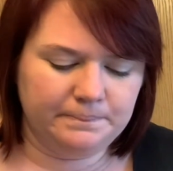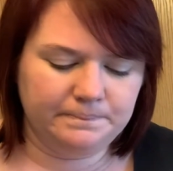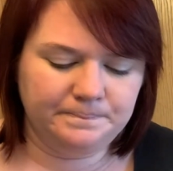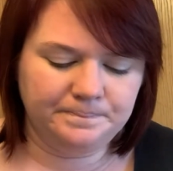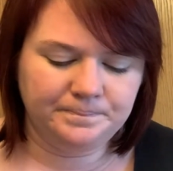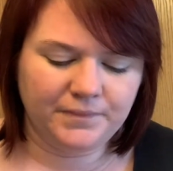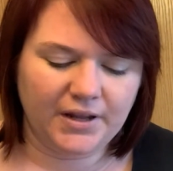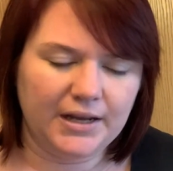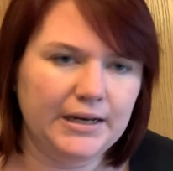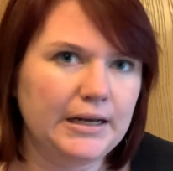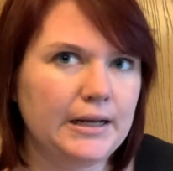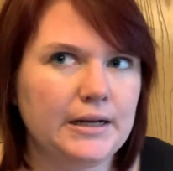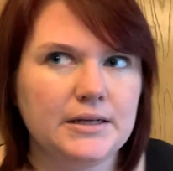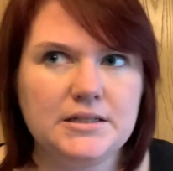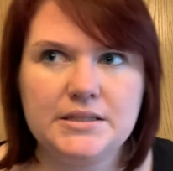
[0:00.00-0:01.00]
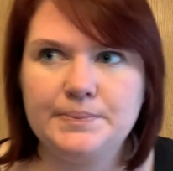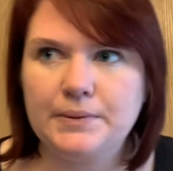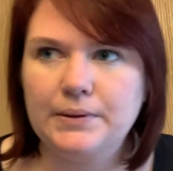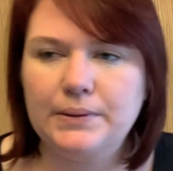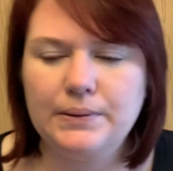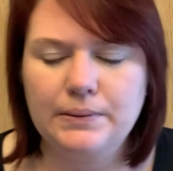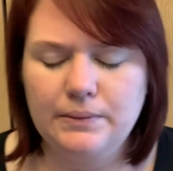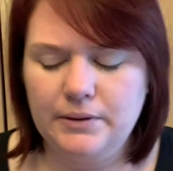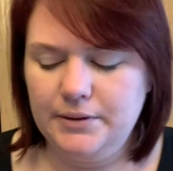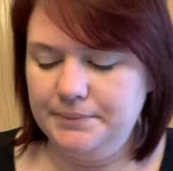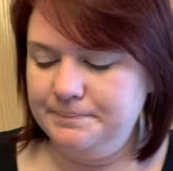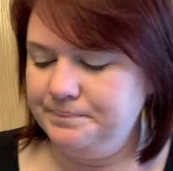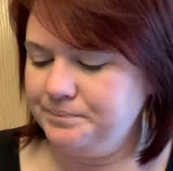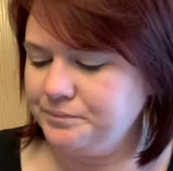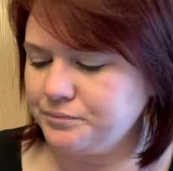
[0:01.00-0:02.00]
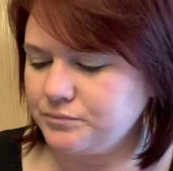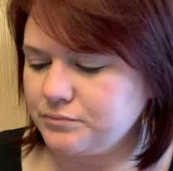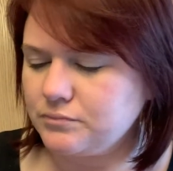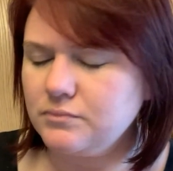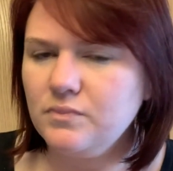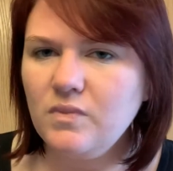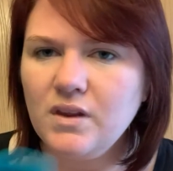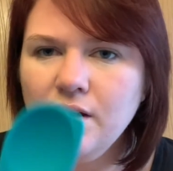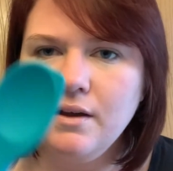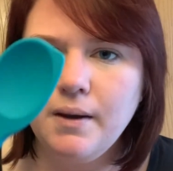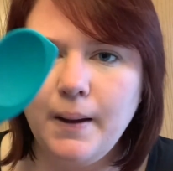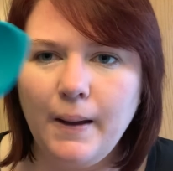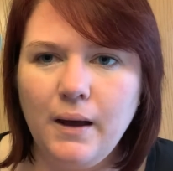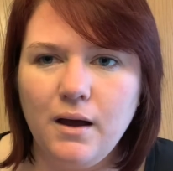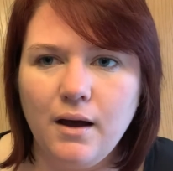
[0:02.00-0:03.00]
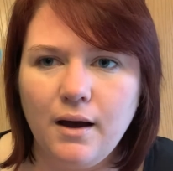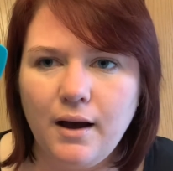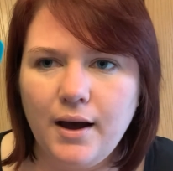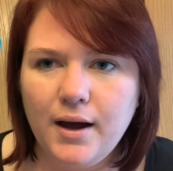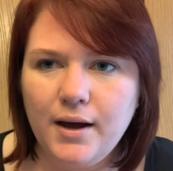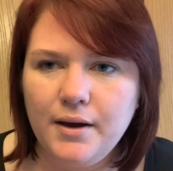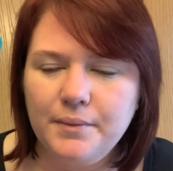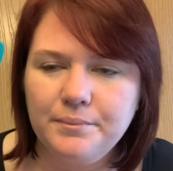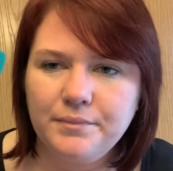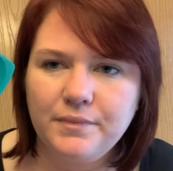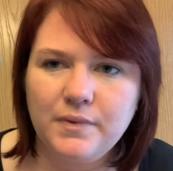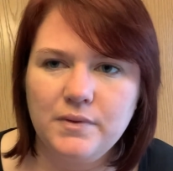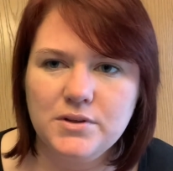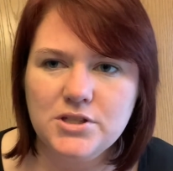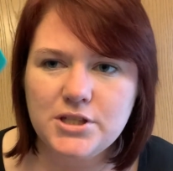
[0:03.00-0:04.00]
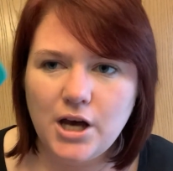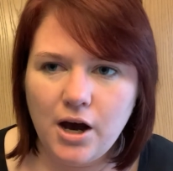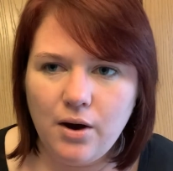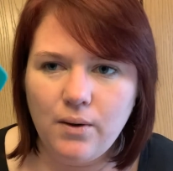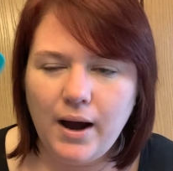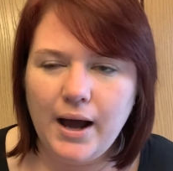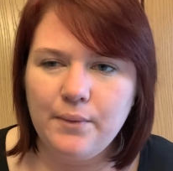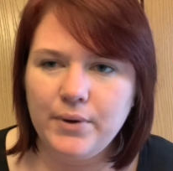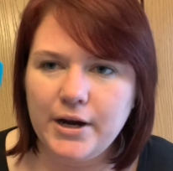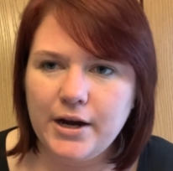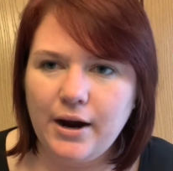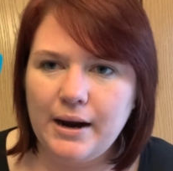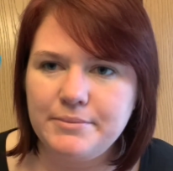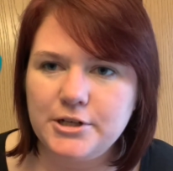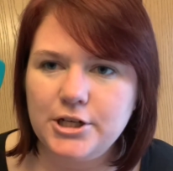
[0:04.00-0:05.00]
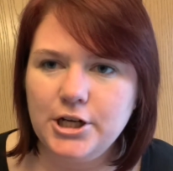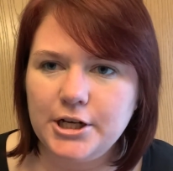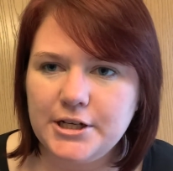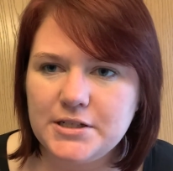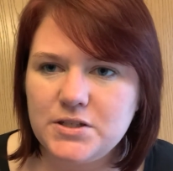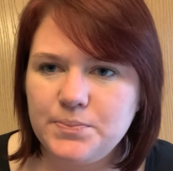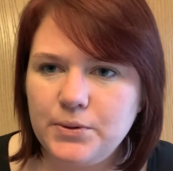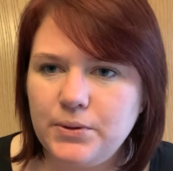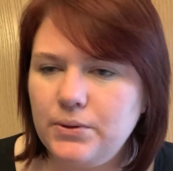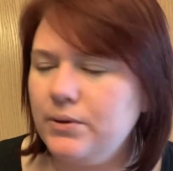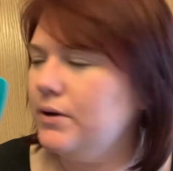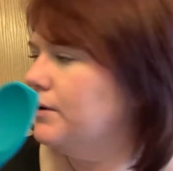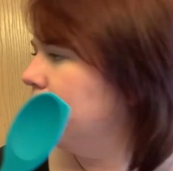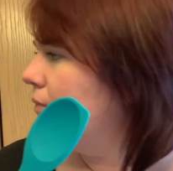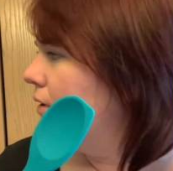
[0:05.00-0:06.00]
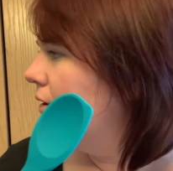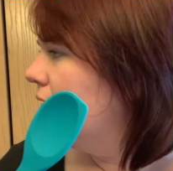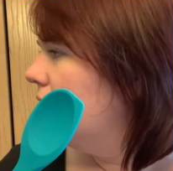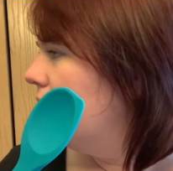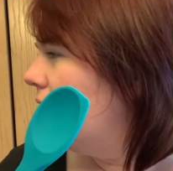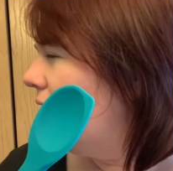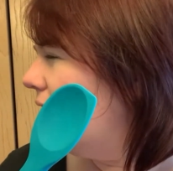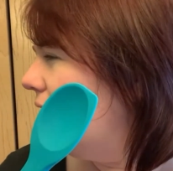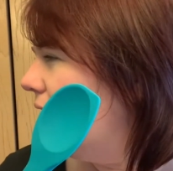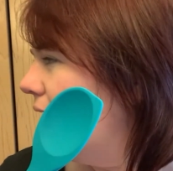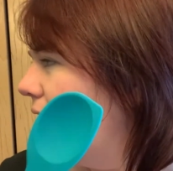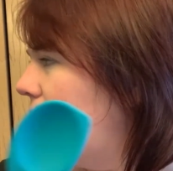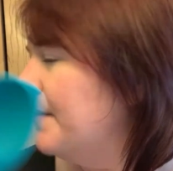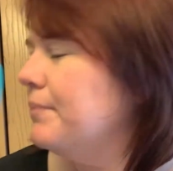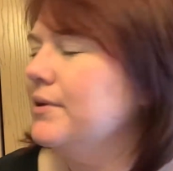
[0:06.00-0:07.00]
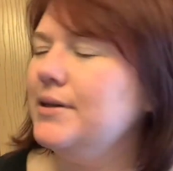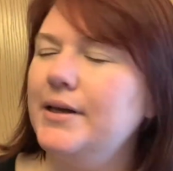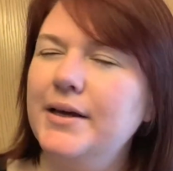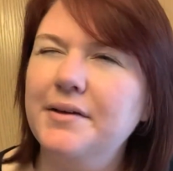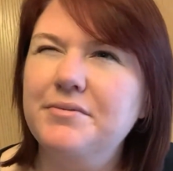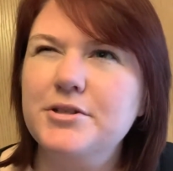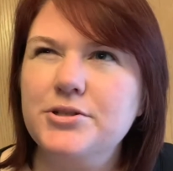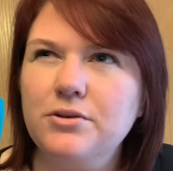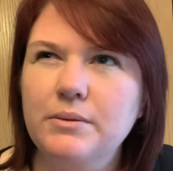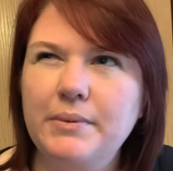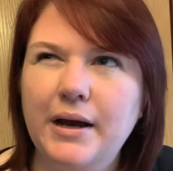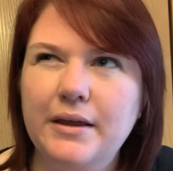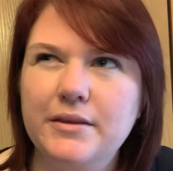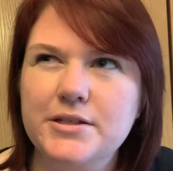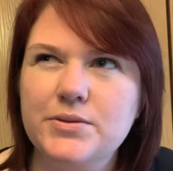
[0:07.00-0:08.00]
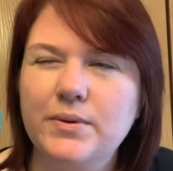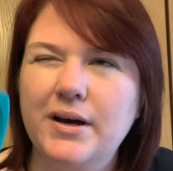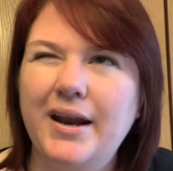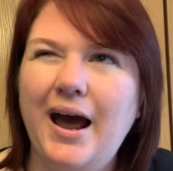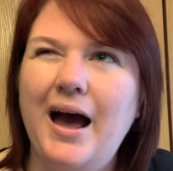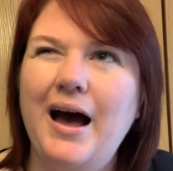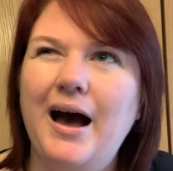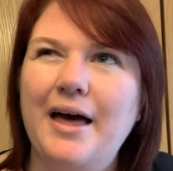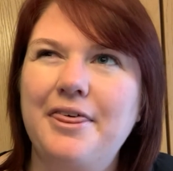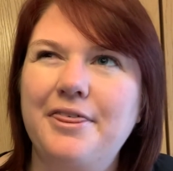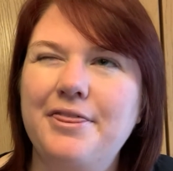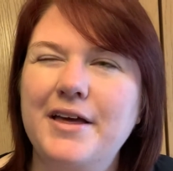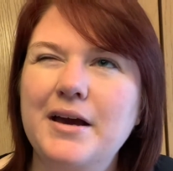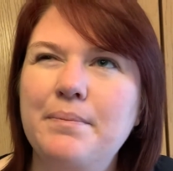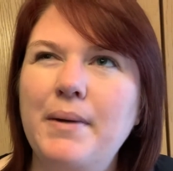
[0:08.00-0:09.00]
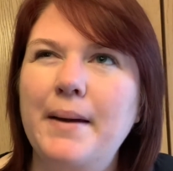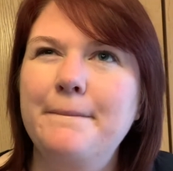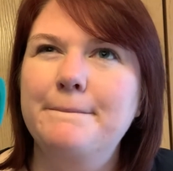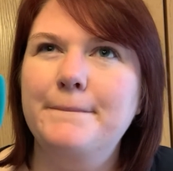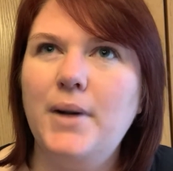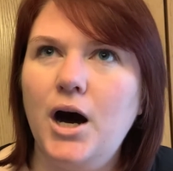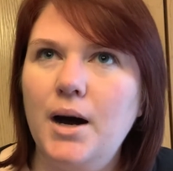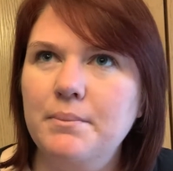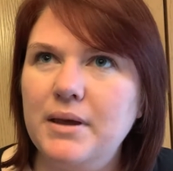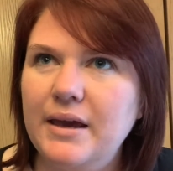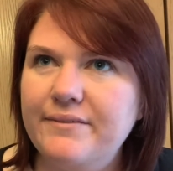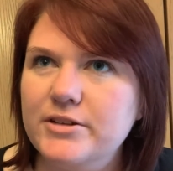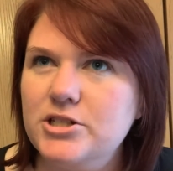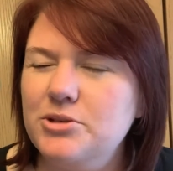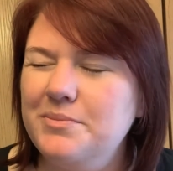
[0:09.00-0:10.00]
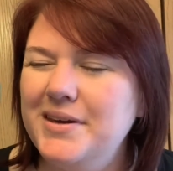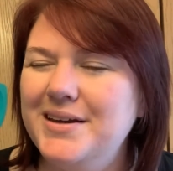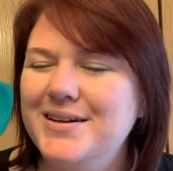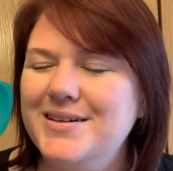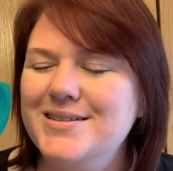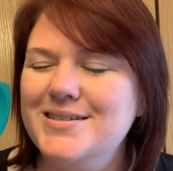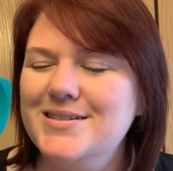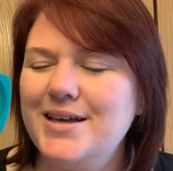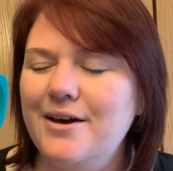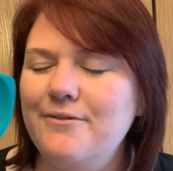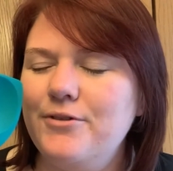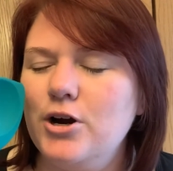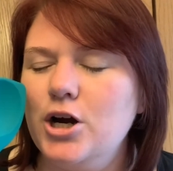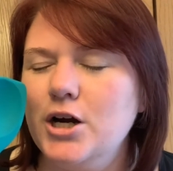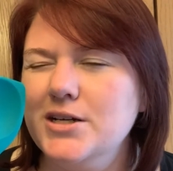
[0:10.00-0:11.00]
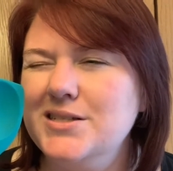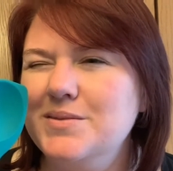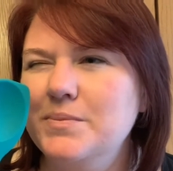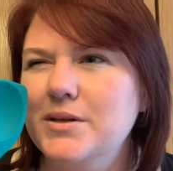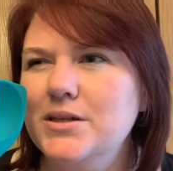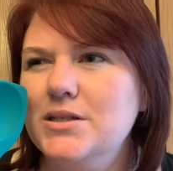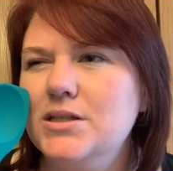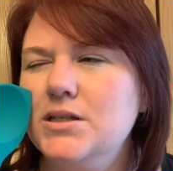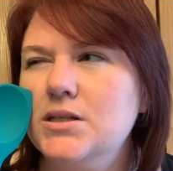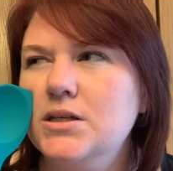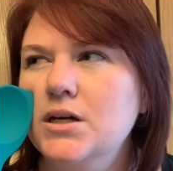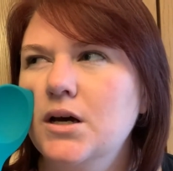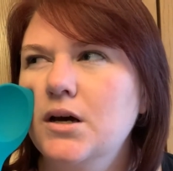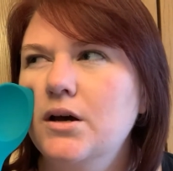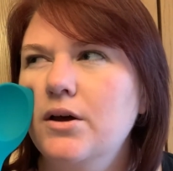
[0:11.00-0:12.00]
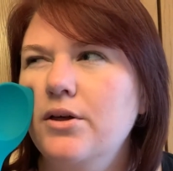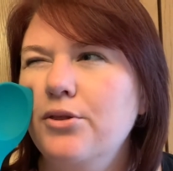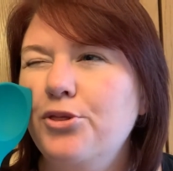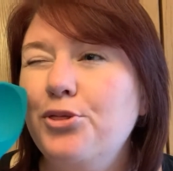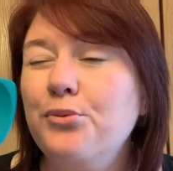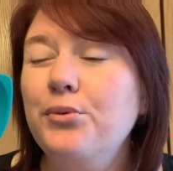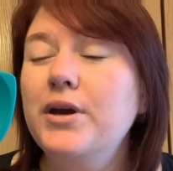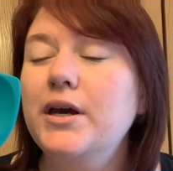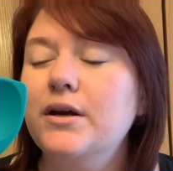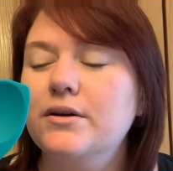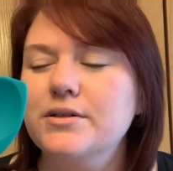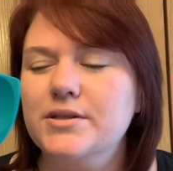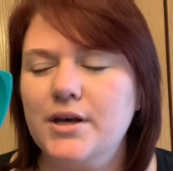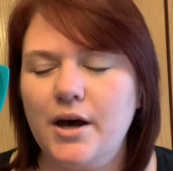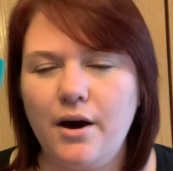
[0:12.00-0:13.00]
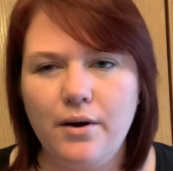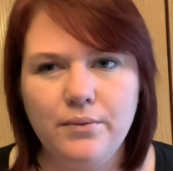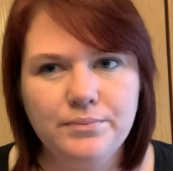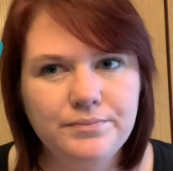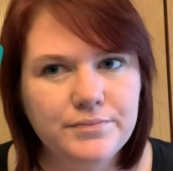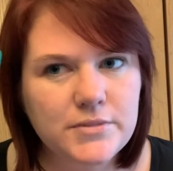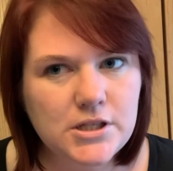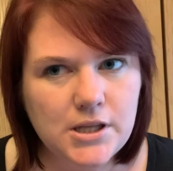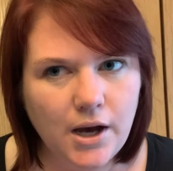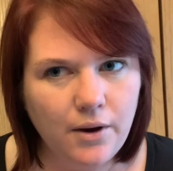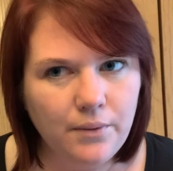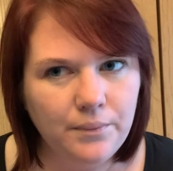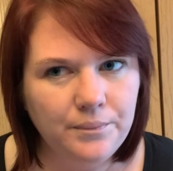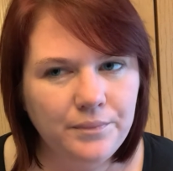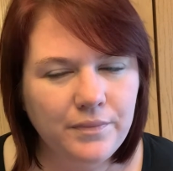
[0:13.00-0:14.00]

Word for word: an eating spoon. Um, so I went and grabbed a cooking spoon. Uh, I believe the story behind this one, I think my mom gave it to me in a set for Christmas three years ago. So